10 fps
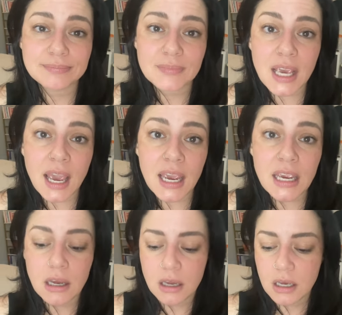okay
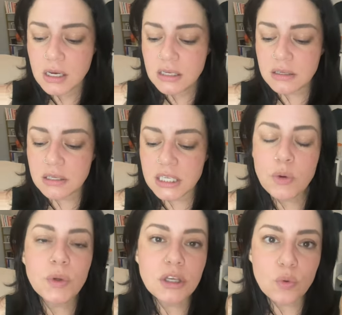see
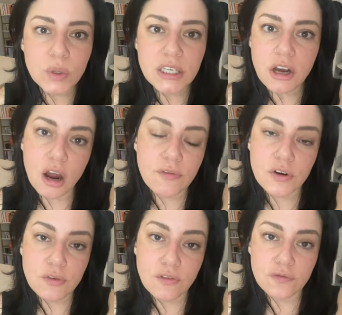what they're willing to offer
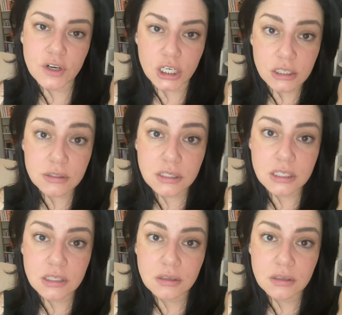you first